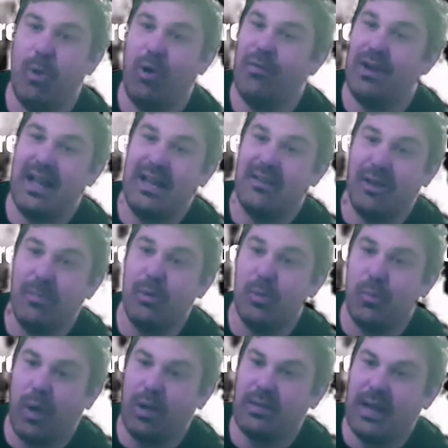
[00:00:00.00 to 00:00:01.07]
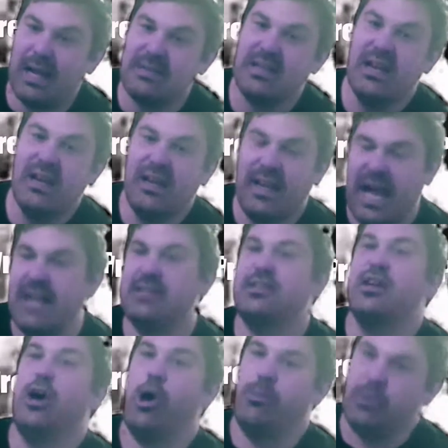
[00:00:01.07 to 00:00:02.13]
of an AEW podcast. Yes,
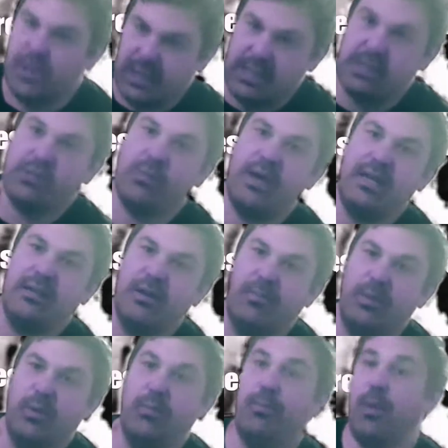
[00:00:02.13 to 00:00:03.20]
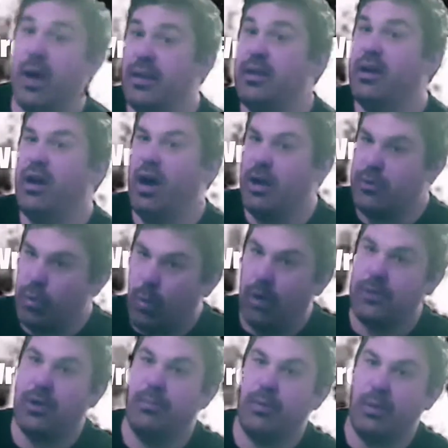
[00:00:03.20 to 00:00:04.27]
I'm still into AEW, but I do
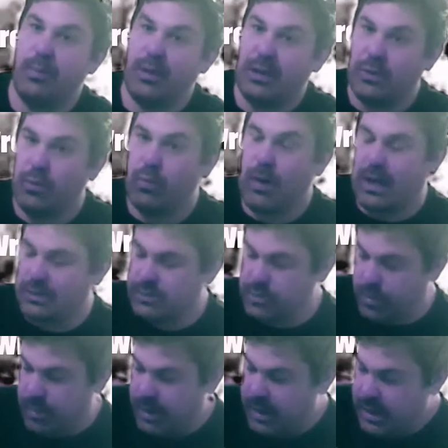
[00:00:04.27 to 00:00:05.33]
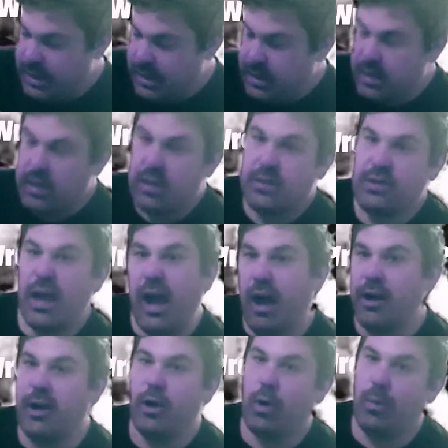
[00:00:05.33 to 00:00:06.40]
want WWE to do well too. So yeah, I'm
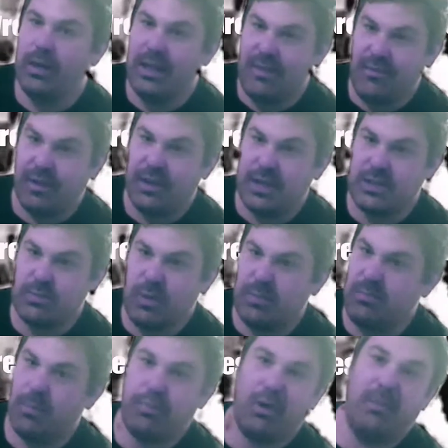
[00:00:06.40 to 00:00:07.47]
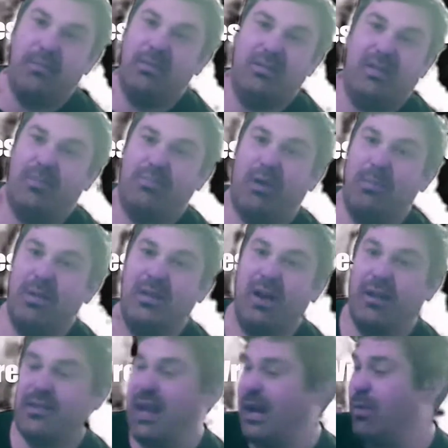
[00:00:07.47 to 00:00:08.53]
going to go with Liv on this one. I'll tell
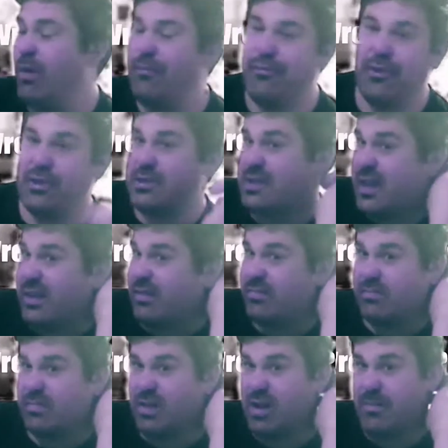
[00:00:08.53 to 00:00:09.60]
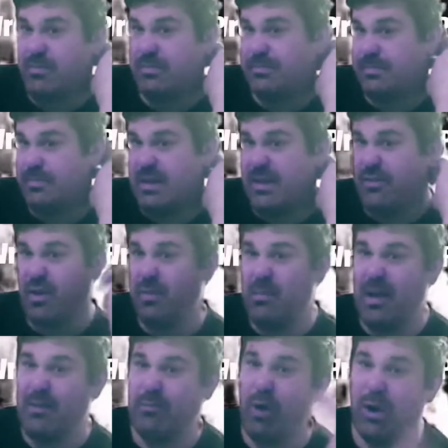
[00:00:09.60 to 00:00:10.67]
you on Thursday if I'm
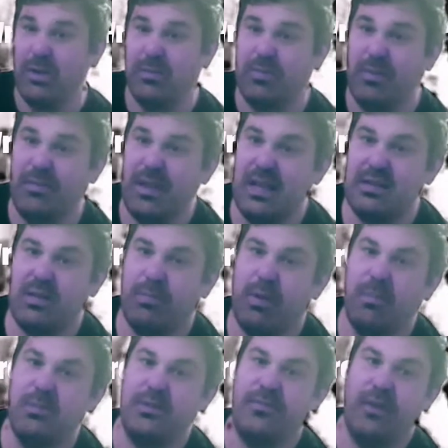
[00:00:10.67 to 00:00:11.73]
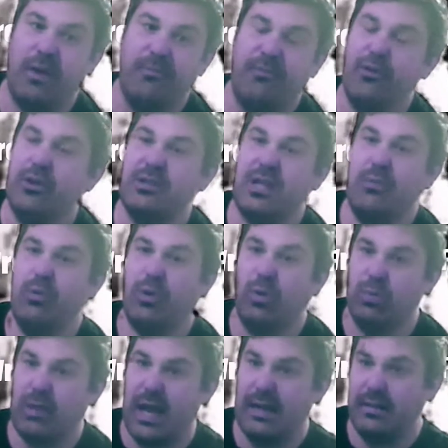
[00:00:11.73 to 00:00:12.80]
right with these. On Thursday we'll
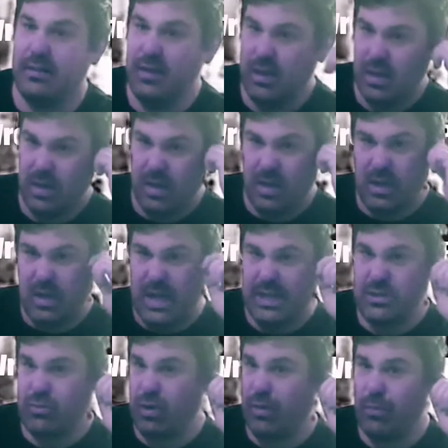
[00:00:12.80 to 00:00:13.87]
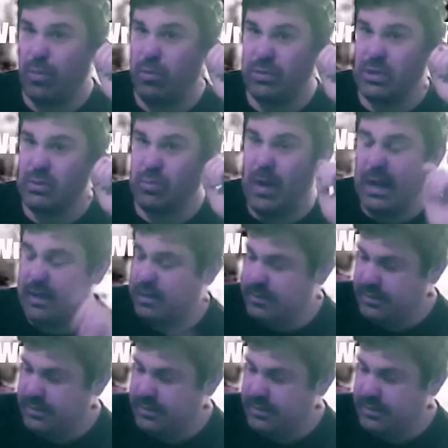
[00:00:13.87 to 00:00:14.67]
go down Extreme Rules as well,